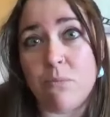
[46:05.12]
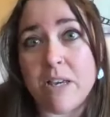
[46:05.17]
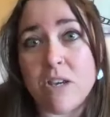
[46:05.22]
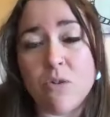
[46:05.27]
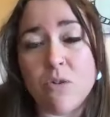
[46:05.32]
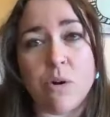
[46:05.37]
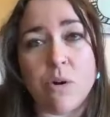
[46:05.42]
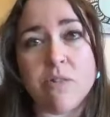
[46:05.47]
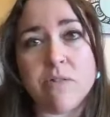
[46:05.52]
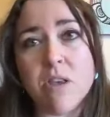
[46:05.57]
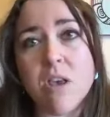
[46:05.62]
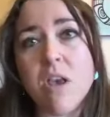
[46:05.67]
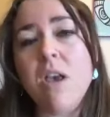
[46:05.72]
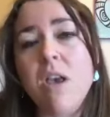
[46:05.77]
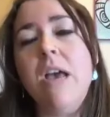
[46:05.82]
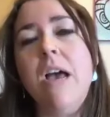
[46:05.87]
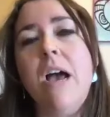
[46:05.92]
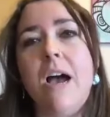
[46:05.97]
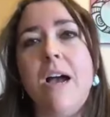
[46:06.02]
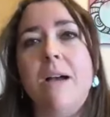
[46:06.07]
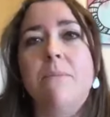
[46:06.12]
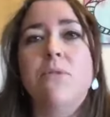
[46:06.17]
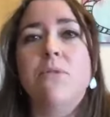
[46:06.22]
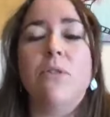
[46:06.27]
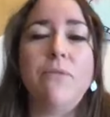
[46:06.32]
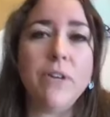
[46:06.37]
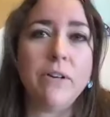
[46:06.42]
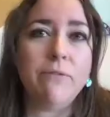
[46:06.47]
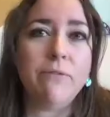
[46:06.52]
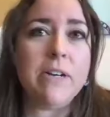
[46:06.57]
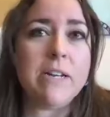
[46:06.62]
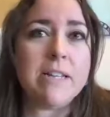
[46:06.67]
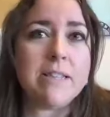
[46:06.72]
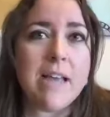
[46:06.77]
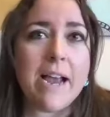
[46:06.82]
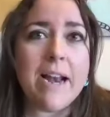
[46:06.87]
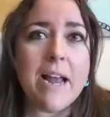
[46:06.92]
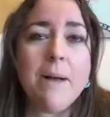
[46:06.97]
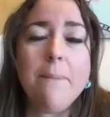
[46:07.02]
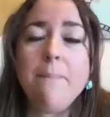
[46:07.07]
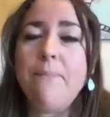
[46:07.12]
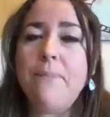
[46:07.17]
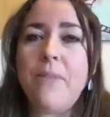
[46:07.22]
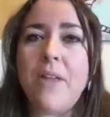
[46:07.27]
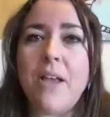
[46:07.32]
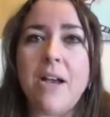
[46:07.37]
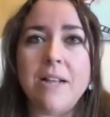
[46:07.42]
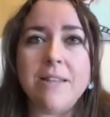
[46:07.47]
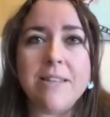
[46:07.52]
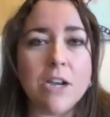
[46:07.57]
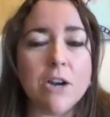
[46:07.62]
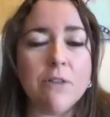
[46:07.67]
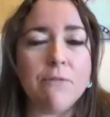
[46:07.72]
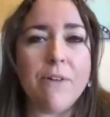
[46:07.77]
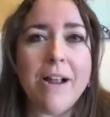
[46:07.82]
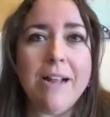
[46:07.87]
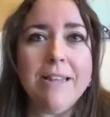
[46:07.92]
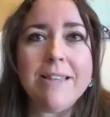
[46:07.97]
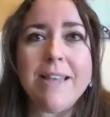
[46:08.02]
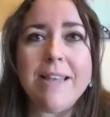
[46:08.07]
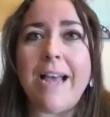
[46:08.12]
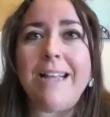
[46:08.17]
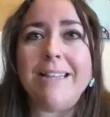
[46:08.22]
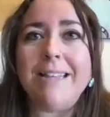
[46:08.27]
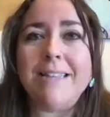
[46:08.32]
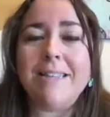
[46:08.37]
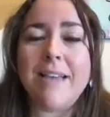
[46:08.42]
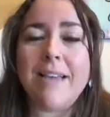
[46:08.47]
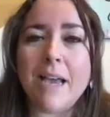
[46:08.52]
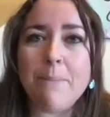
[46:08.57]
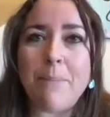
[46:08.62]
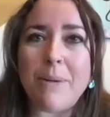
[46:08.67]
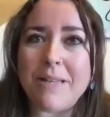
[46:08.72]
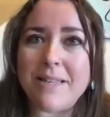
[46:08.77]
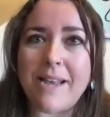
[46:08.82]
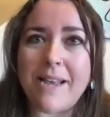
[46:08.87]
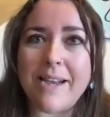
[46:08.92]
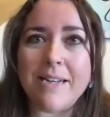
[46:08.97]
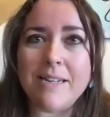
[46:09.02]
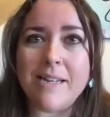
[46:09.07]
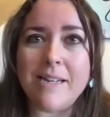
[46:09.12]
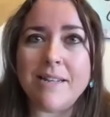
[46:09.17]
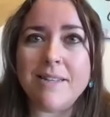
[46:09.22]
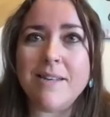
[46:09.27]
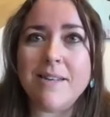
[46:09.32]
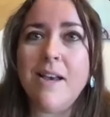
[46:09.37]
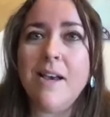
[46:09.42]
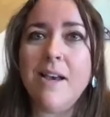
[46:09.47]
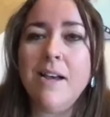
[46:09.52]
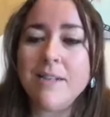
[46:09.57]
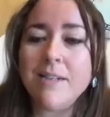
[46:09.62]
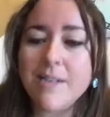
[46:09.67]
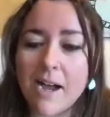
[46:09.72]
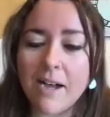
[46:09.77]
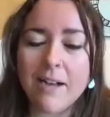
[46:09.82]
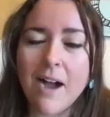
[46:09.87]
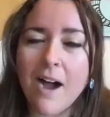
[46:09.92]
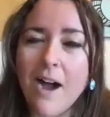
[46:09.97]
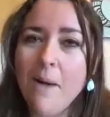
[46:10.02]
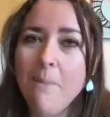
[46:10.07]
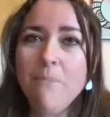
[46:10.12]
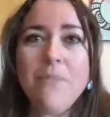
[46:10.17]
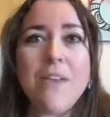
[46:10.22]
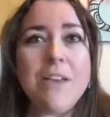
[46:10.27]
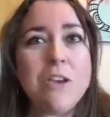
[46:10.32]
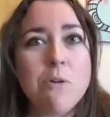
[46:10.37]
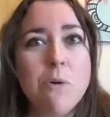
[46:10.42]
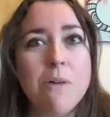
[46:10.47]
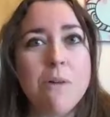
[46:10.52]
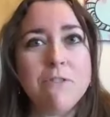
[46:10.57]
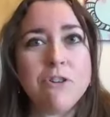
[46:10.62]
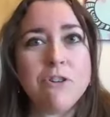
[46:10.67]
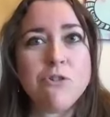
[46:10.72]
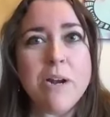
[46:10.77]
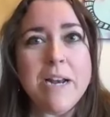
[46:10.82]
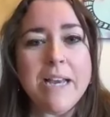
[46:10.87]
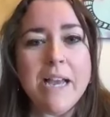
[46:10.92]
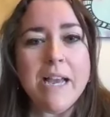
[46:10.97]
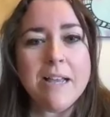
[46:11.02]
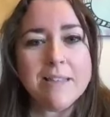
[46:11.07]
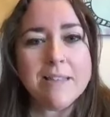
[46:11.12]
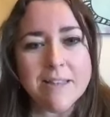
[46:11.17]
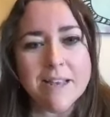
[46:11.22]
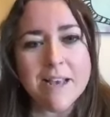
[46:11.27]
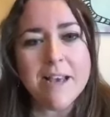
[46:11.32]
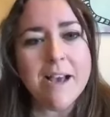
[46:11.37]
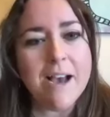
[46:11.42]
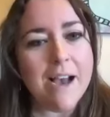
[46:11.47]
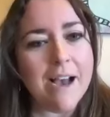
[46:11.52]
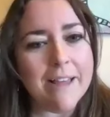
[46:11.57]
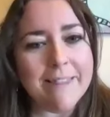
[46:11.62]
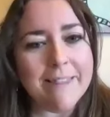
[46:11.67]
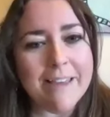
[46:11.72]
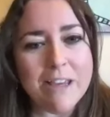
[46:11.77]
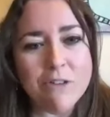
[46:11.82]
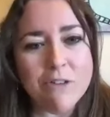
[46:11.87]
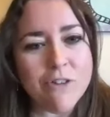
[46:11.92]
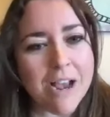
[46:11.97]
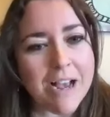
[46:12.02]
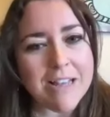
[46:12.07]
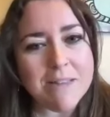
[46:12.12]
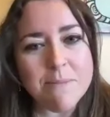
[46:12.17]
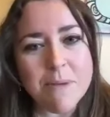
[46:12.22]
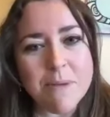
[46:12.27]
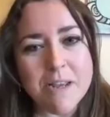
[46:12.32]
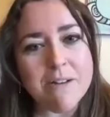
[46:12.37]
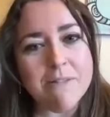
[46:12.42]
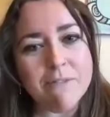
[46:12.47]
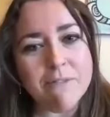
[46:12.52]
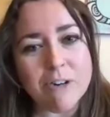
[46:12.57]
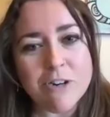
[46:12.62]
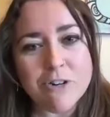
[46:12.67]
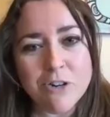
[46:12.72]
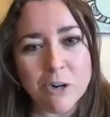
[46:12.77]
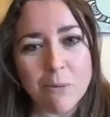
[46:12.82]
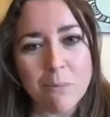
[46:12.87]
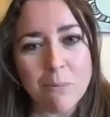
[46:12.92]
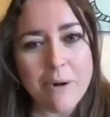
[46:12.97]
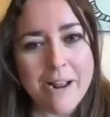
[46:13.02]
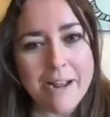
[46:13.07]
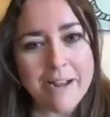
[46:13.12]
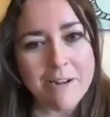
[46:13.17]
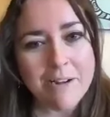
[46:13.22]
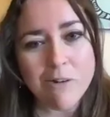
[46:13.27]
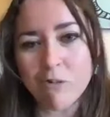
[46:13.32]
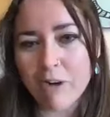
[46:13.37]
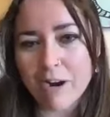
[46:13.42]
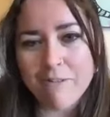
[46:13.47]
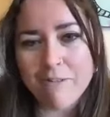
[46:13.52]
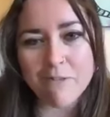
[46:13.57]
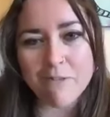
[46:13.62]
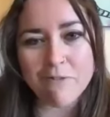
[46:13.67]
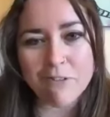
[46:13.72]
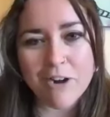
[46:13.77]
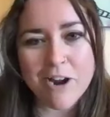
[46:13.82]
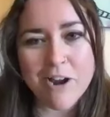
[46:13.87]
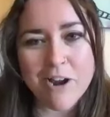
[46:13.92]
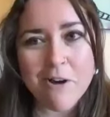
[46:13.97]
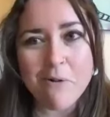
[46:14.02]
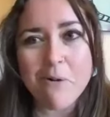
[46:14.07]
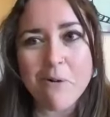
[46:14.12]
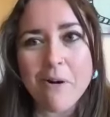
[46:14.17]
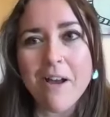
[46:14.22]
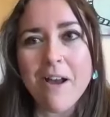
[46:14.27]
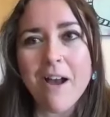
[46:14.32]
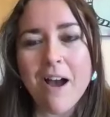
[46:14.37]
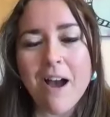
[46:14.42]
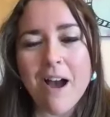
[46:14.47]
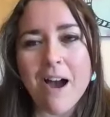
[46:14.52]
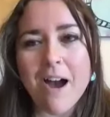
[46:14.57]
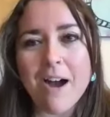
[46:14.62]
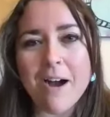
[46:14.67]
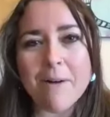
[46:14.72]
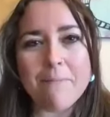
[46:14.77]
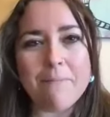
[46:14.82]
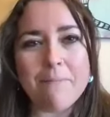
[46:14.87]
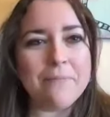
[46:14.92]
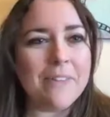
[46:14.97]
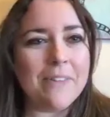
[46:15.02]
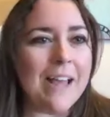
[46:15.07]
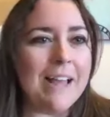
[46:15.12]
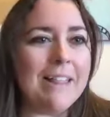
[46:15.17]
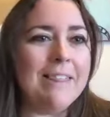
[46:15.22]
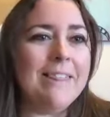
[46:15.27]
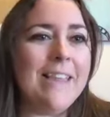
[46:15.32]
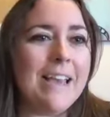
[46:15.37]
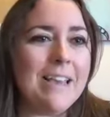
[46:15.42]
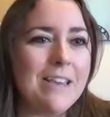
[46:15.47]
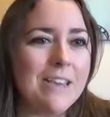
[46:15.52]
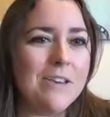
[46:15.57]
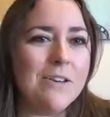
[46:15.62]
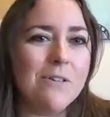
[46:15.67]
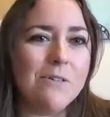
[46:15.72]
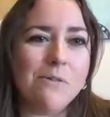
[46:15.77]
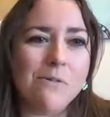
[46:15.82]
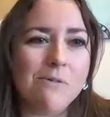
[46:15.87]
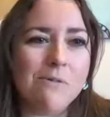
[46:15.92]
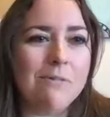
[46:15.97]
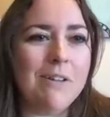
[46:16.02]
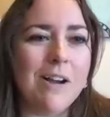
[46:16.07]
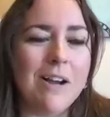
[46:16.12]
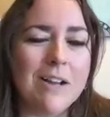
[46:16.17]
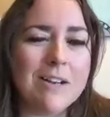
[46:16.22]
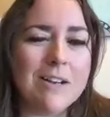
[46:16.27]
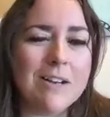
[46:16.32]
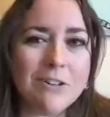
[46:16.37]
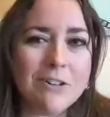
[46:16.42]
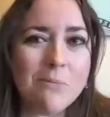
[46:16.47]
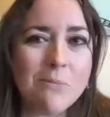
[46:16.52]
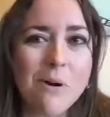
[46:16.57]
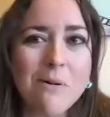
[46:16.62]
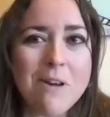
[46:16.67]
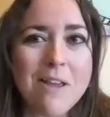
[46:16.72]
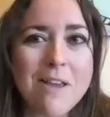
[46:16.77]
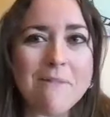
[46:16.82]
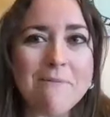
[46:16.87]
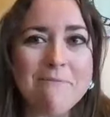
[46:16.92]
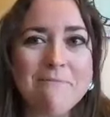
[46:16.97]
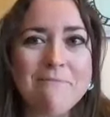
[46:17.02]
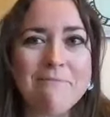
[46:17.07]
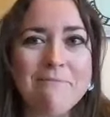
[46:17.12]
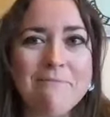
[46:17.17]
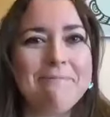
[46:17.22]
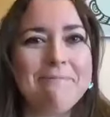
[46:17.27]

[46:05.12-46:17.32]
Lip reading: like yours. So feel free to sign up. Tell your friends at skypeascientist.com. Thank you all for joining us. Thank you, Jasmine, for interpreting. Grateful for you. And thank you, Dr. Brody.